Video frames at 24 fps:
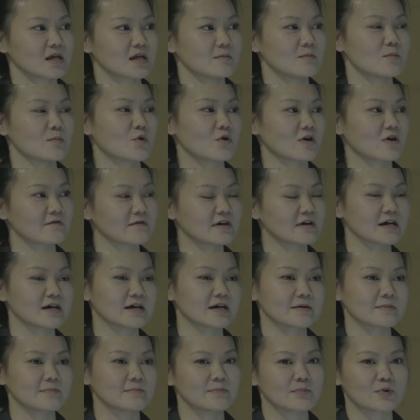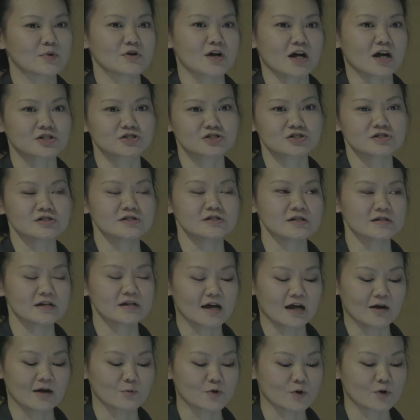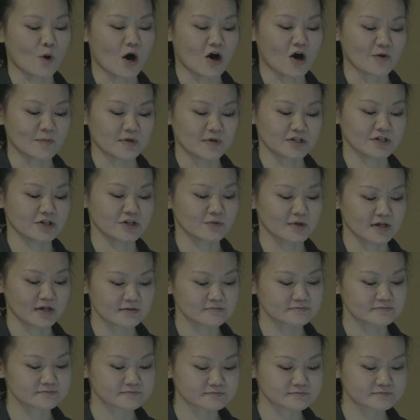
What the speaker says: more of a production requirement to it.